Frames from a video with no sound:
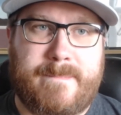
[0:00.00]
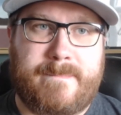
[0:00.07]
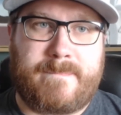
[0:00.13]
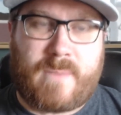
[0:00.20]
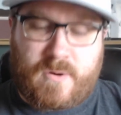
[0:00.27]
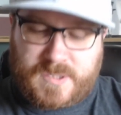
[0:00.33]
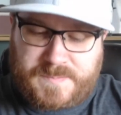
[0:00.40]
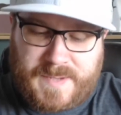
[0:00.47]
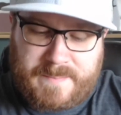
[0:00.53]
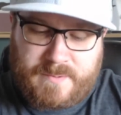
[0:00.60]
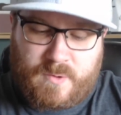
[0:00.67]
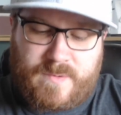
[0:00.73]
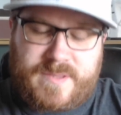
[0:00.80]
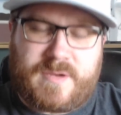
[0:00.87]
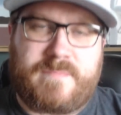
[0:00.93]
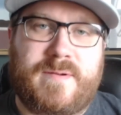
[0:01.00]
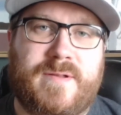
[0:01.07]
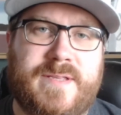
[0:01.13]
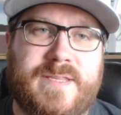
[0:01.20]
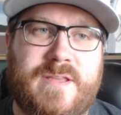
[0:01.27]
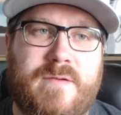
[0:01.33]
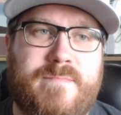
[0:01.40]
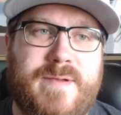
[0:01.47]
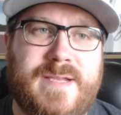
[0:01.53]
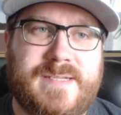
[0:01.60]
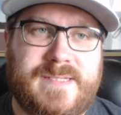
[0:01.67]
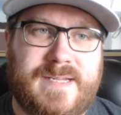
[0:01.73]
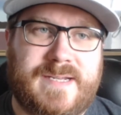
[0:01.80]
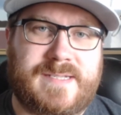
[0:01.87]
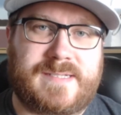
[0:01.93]
Most people, when they're building their
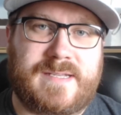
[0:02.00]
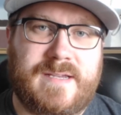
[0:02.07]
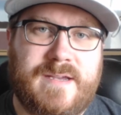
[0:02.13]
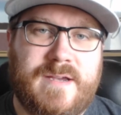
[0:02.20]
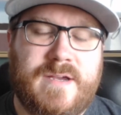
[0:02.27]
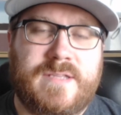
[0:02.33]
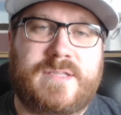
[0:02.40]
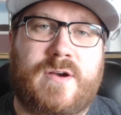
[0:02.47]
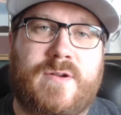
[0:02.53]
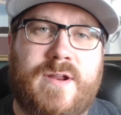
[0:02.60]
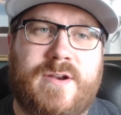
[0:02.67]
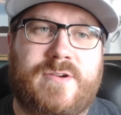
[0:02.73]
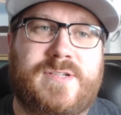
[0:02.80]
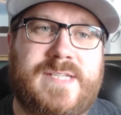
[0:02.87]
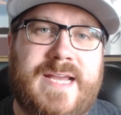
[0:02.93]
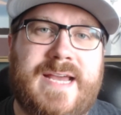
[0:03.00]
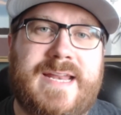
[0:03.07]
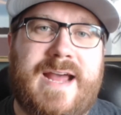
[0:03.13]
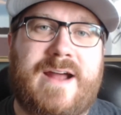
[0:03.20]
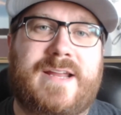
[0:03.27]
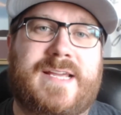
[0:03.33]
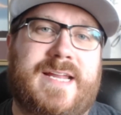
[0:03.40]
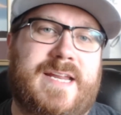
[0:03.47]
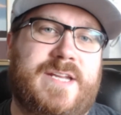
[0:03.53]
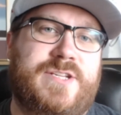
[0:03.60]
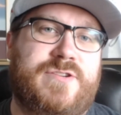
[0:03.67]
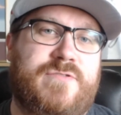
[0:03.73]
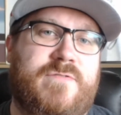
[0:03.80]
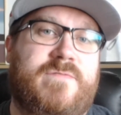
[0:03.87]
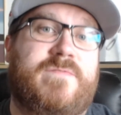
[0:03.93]
business, don't understand how to get
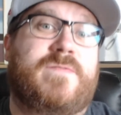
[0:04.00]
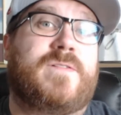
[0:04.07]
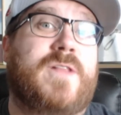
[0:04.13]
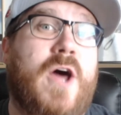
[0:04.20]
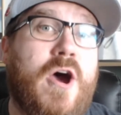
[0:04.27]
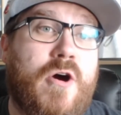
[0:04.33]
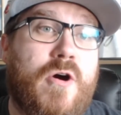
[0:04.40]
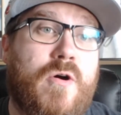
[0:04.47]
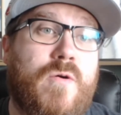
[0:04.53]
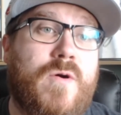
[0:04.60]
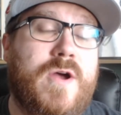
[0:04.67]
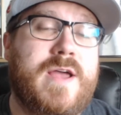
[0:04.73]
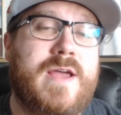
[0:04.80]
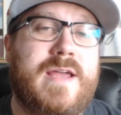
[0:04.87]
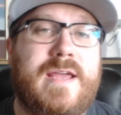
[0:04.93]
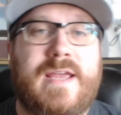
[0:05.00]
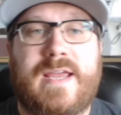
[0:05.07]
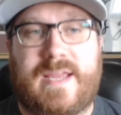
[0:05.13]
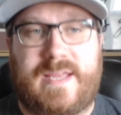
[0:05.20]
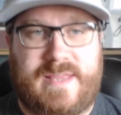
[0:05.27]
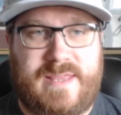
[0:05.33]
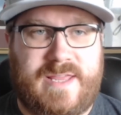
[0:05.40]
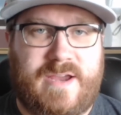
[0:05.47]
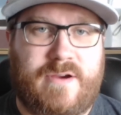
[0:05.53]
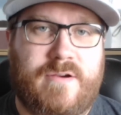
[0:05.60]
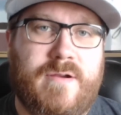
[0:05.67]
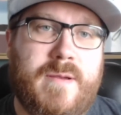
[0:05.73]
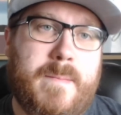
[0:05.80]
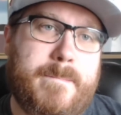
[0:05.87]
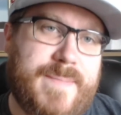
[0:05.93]
into flow in their
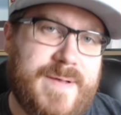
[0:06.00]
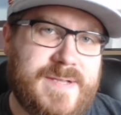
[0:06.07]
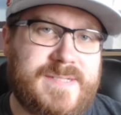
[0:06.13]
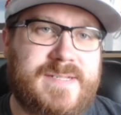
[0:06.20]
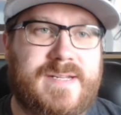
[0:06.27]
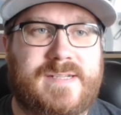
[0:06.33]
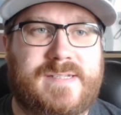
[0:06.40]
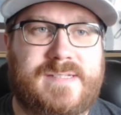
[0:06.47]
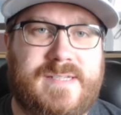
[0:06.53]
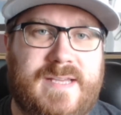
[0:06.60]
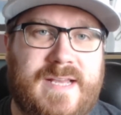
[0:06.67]
business.